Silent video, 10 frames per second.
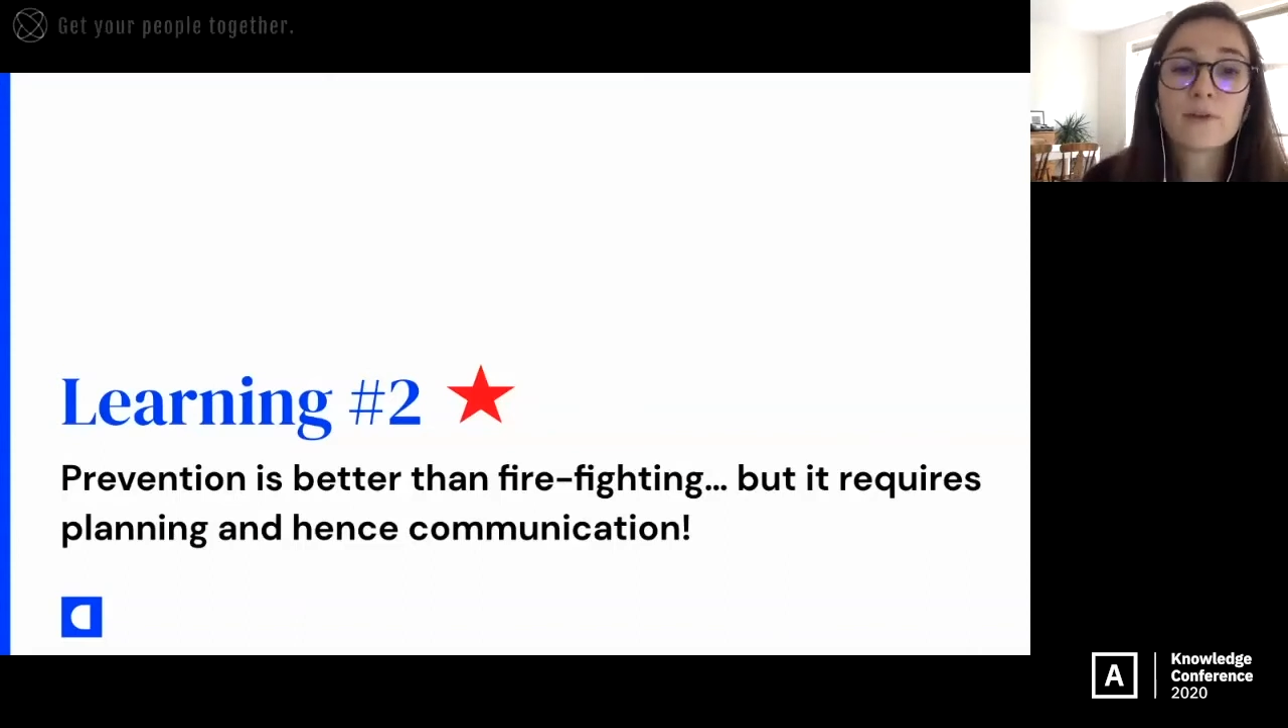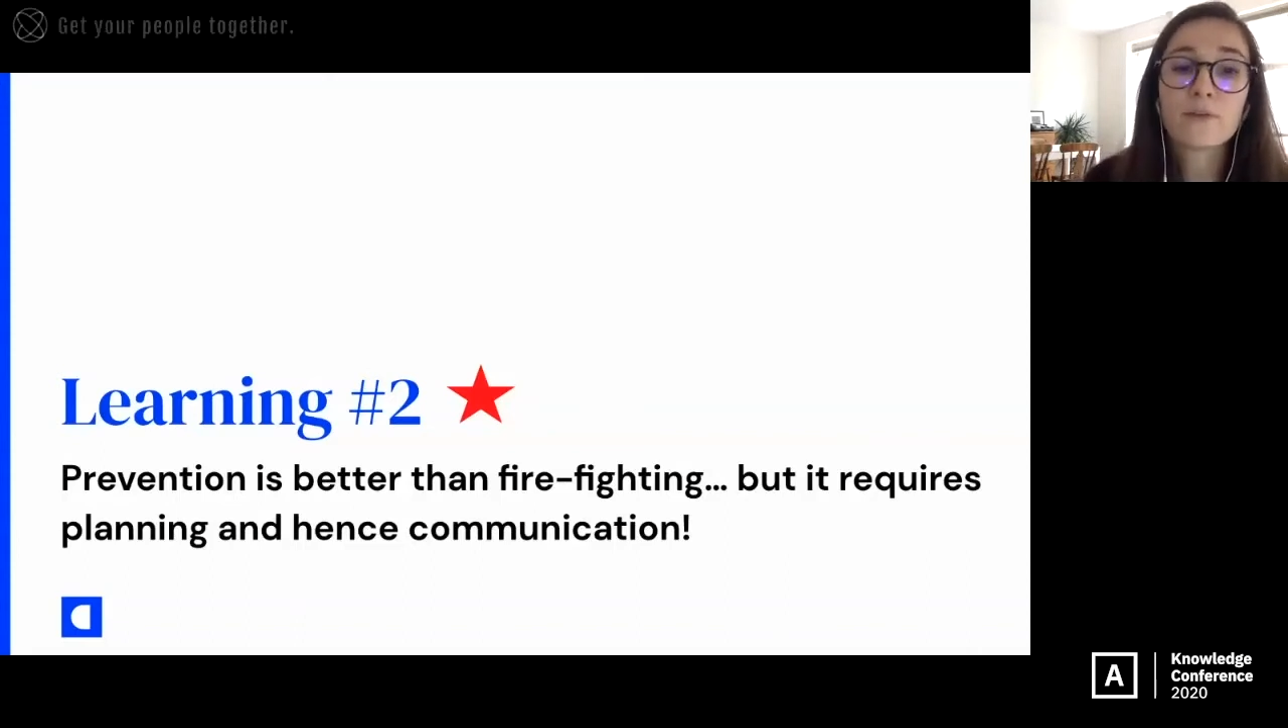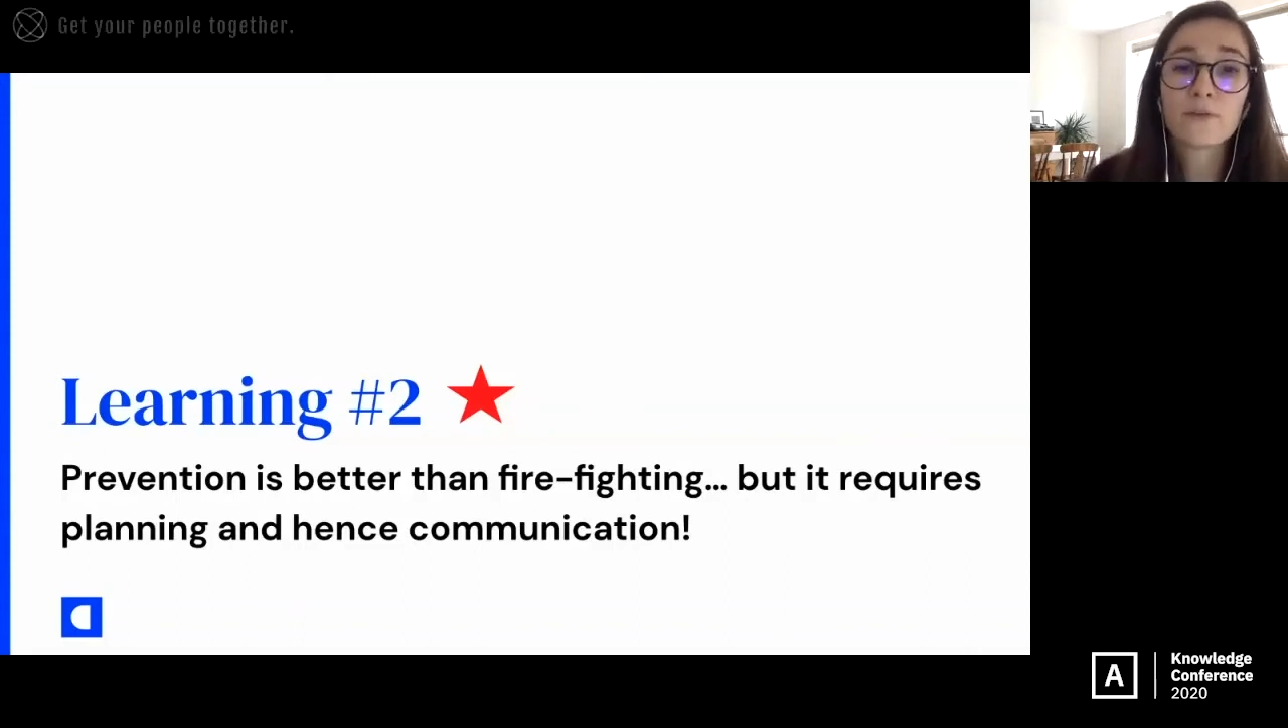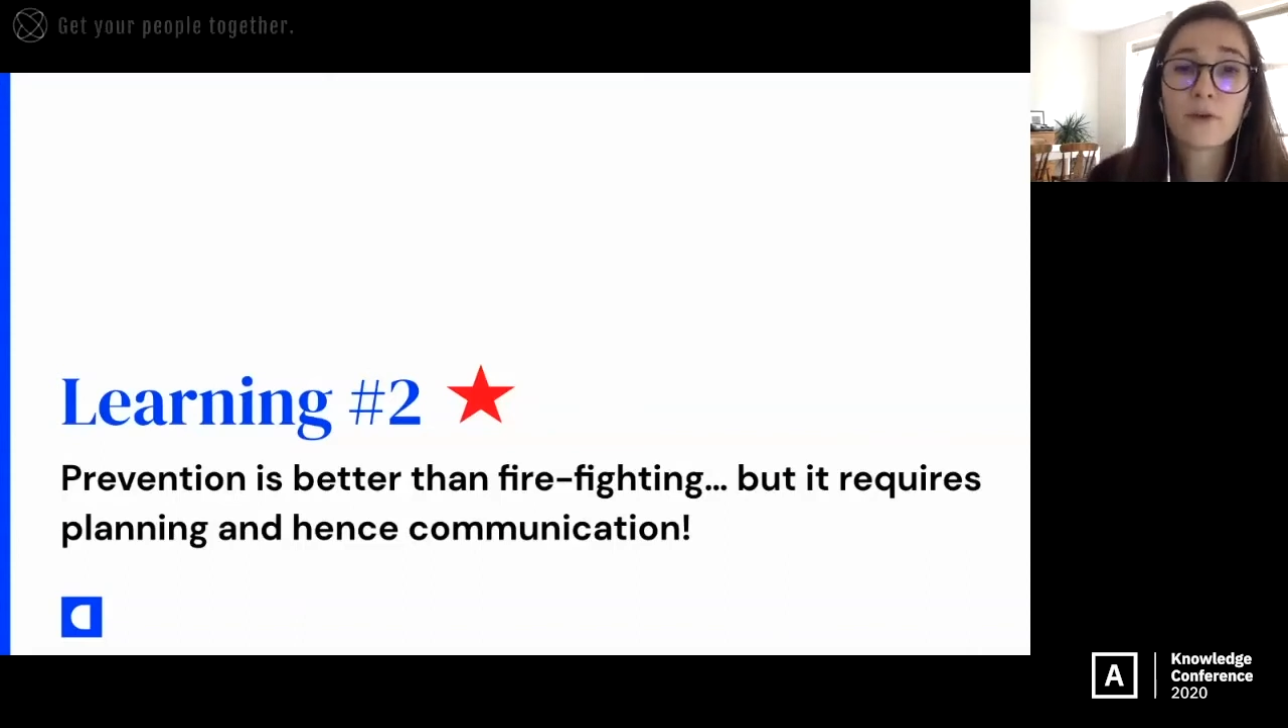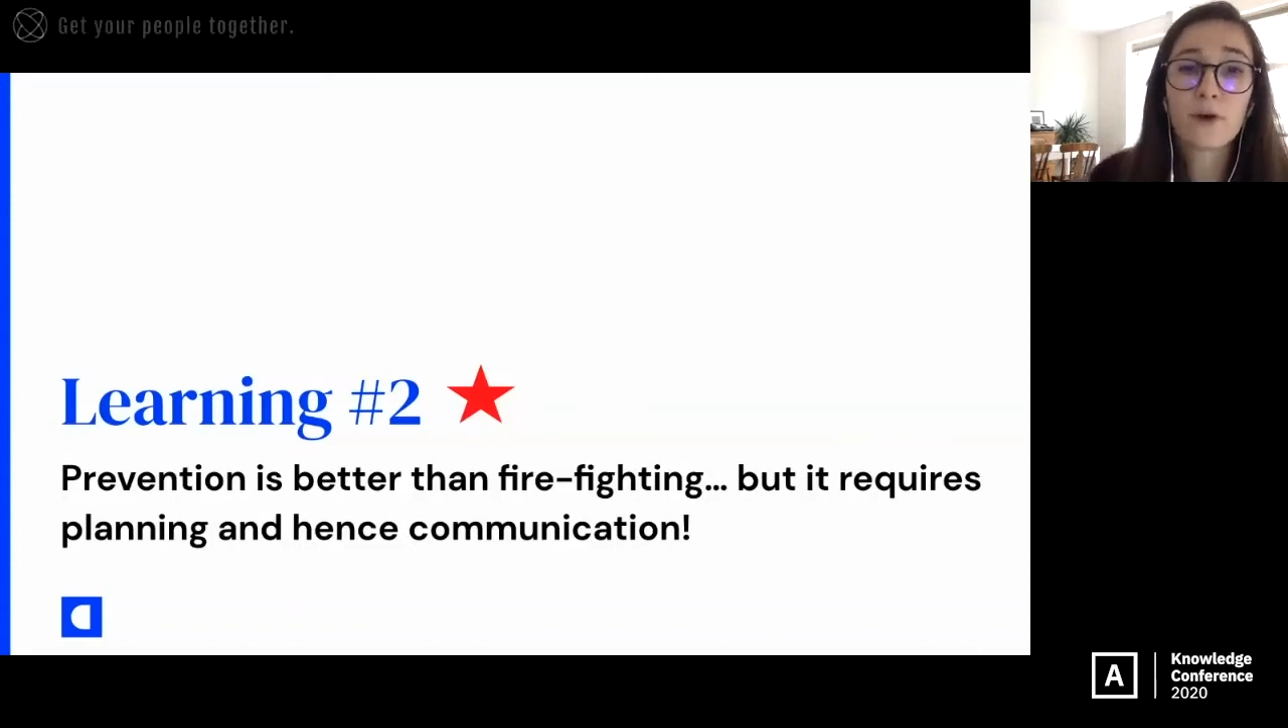
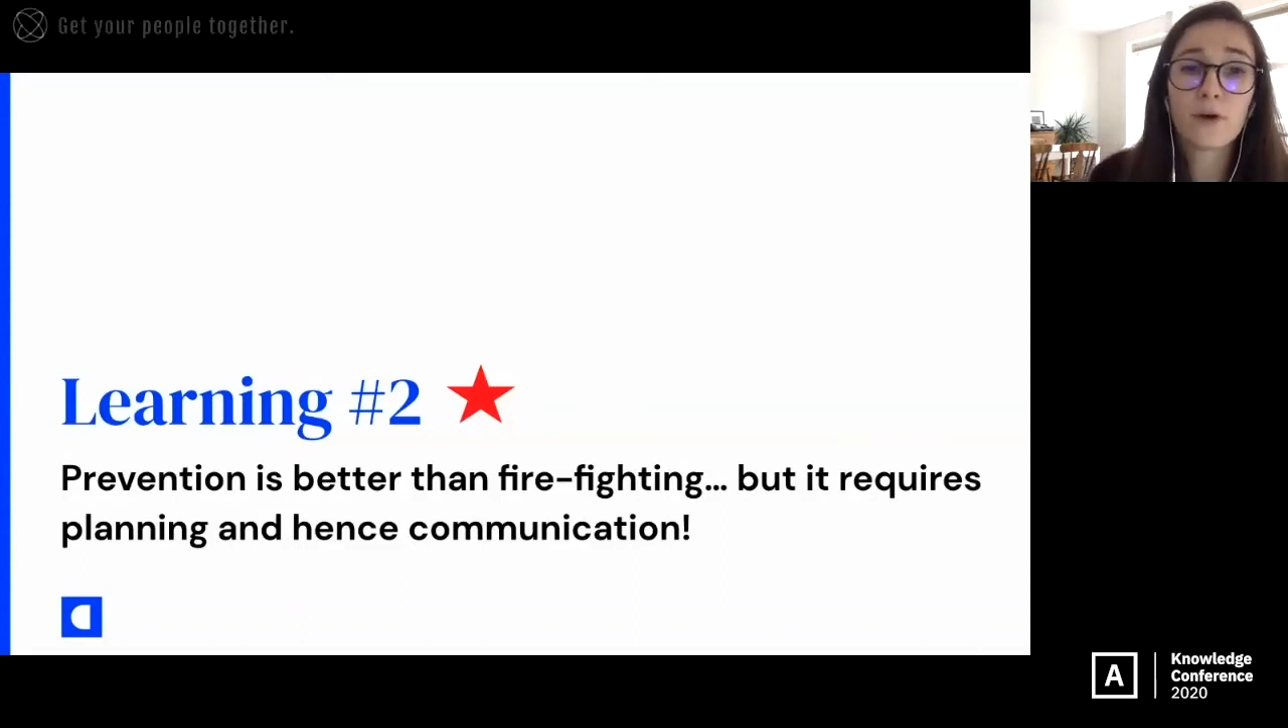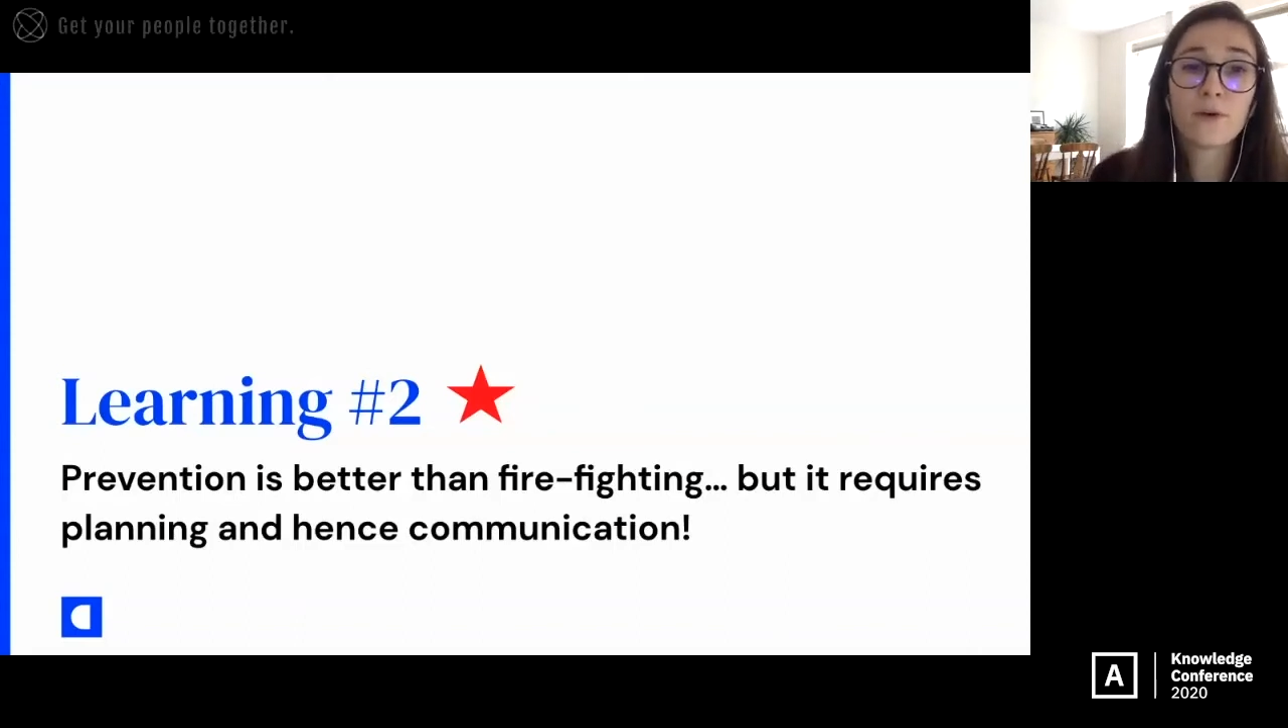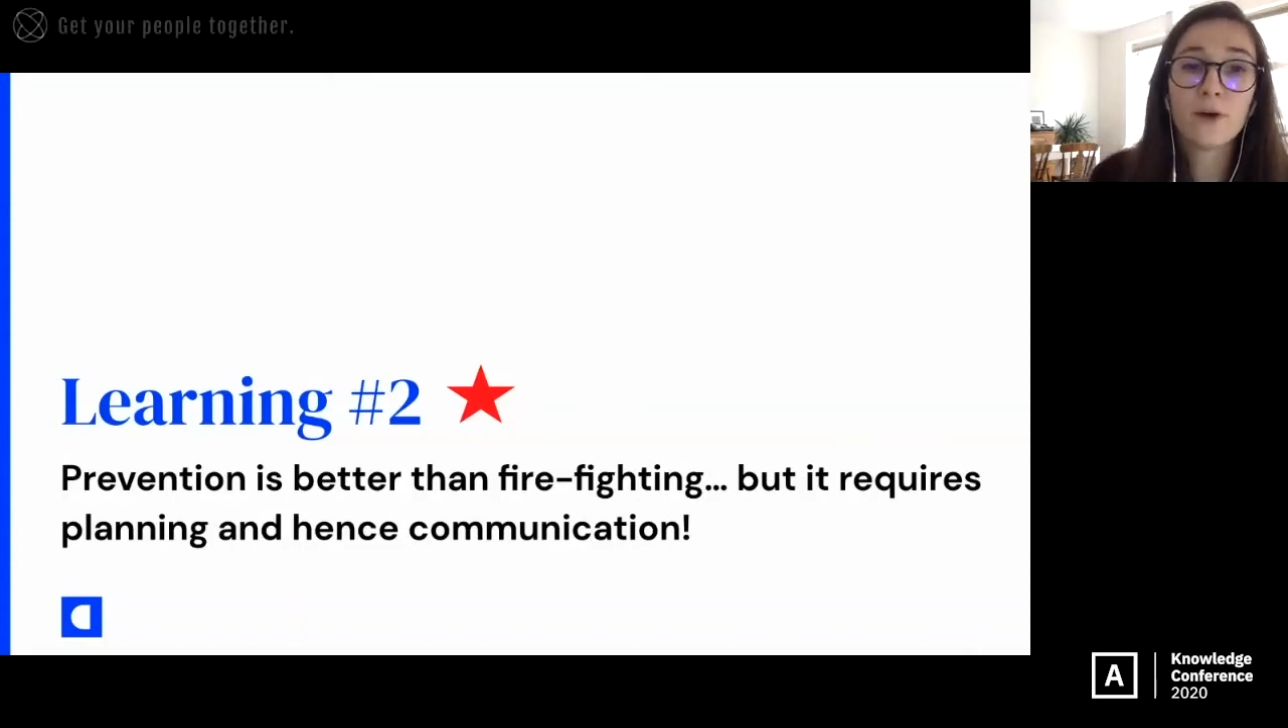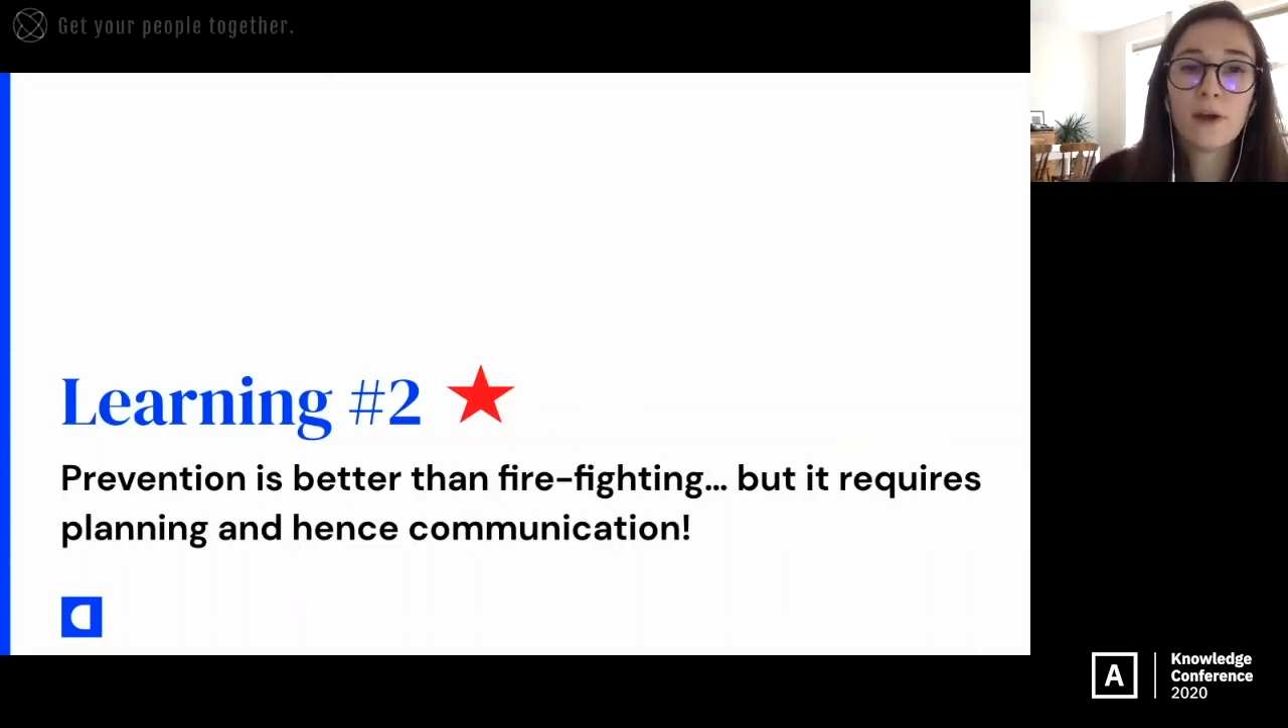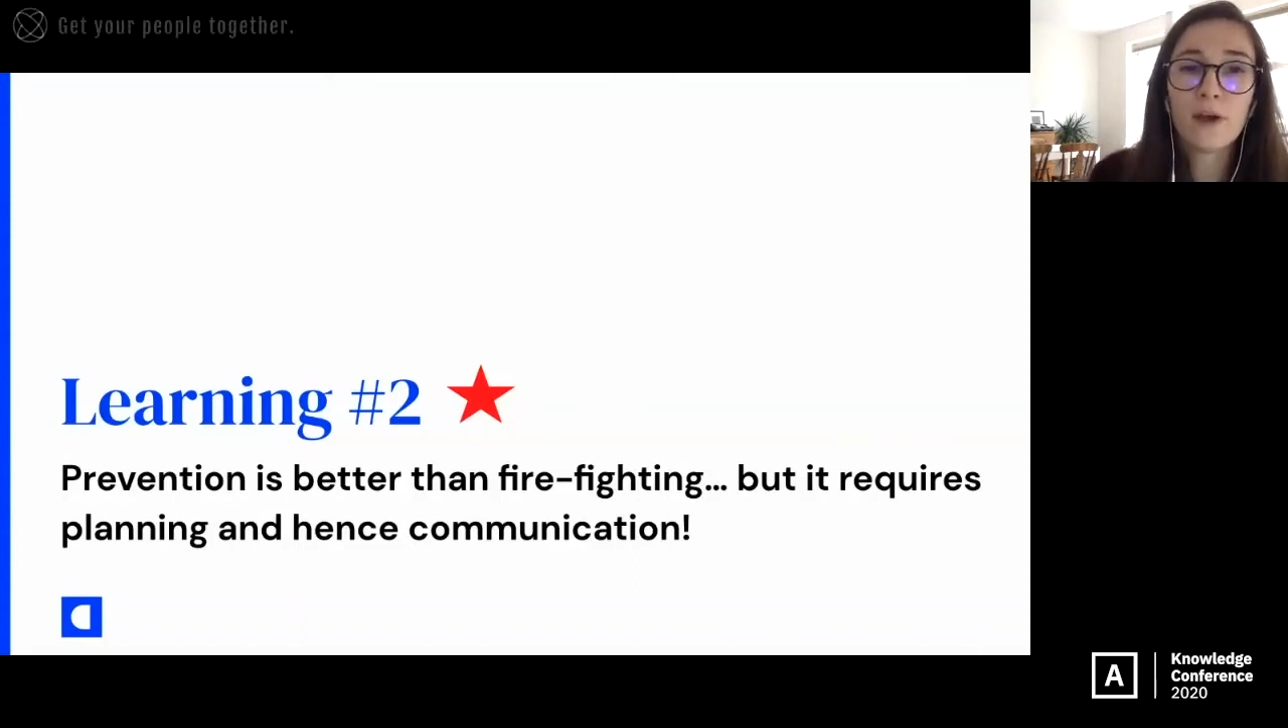So,